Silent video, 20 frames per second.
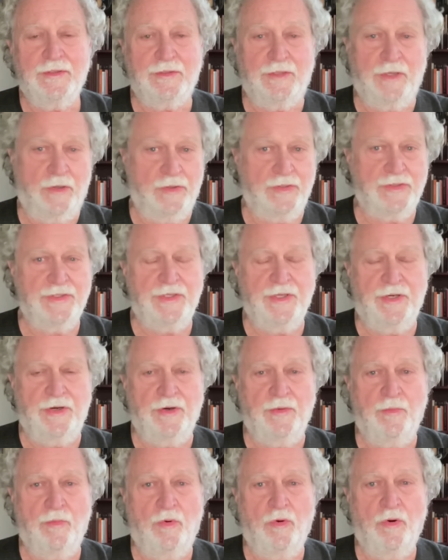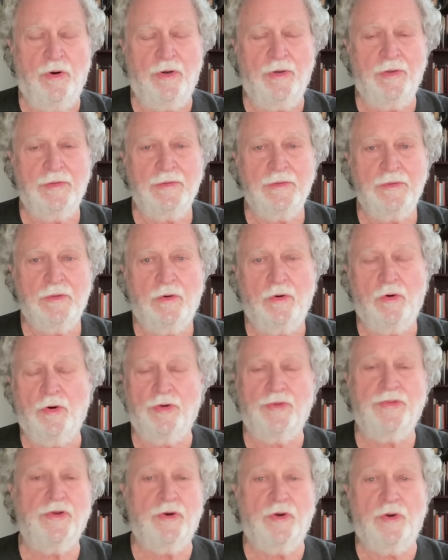those that are more
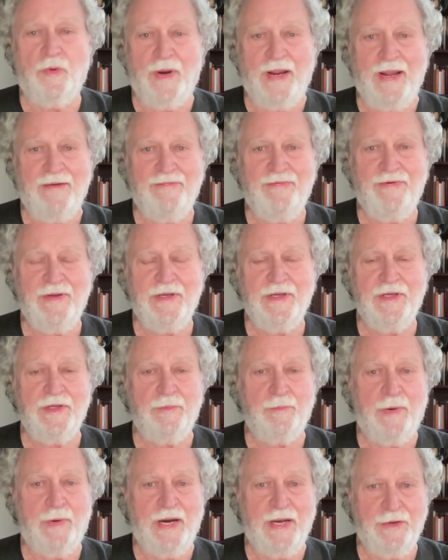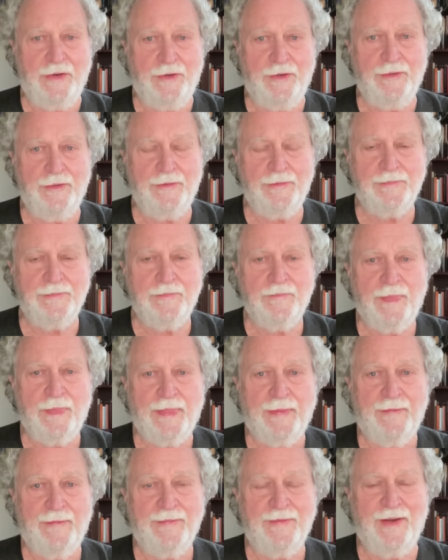orthographic and minor,
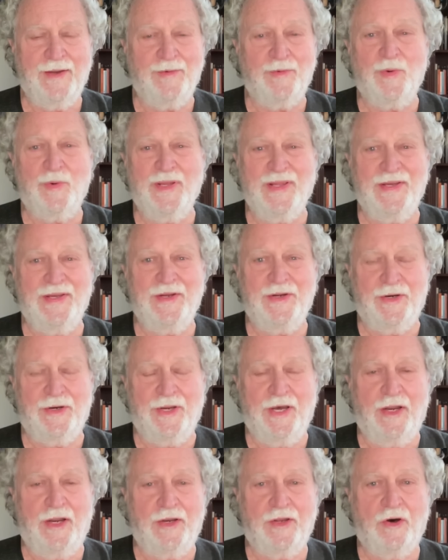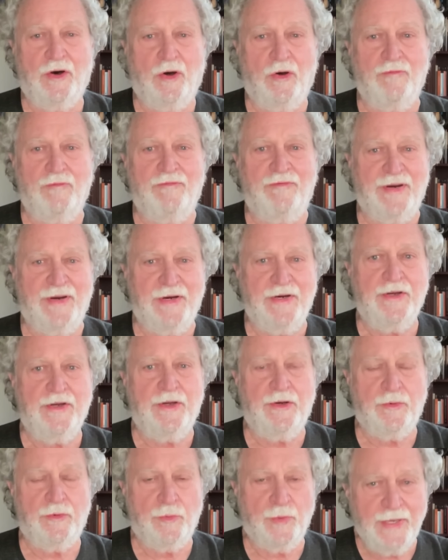that really are not called
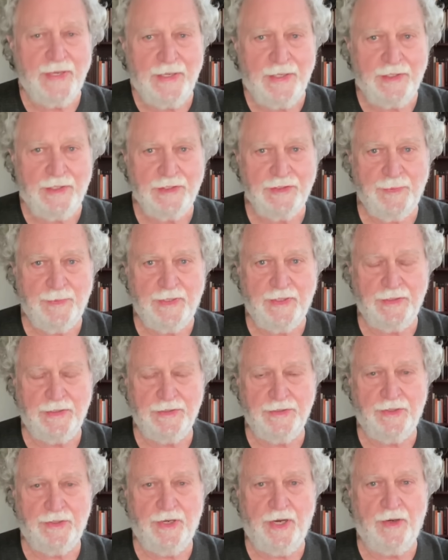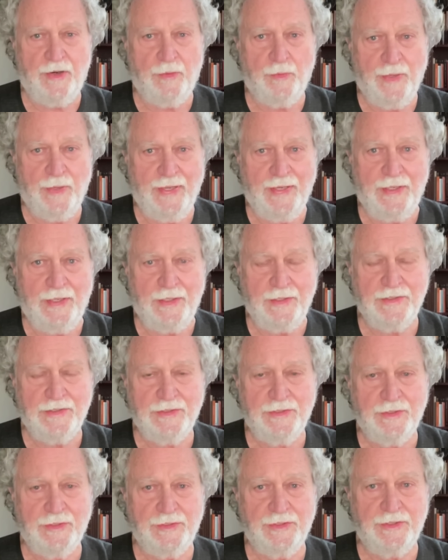variant readings because they're not
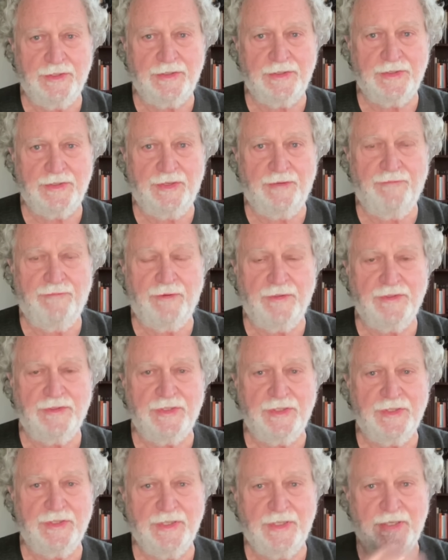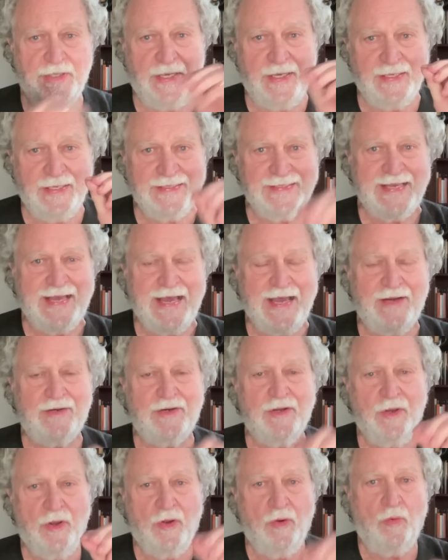readings, they're just differences in the
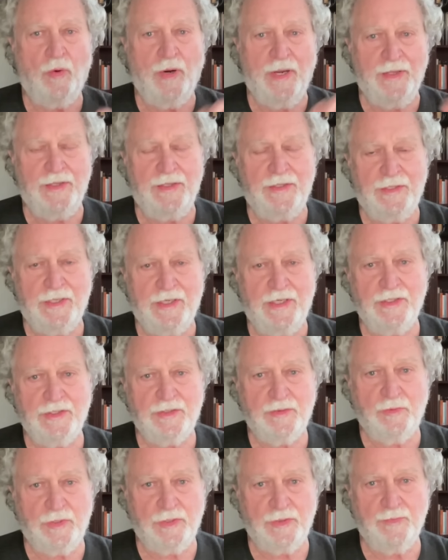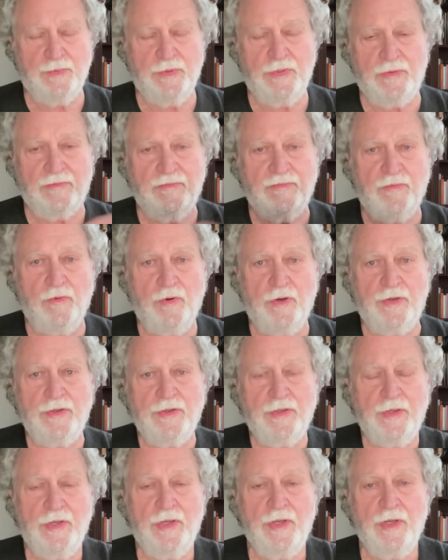exact way the text was put
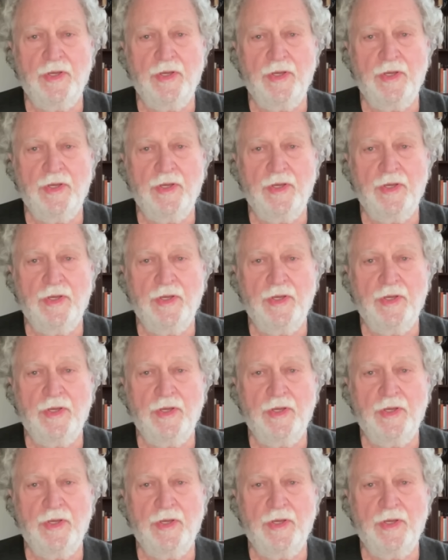forth,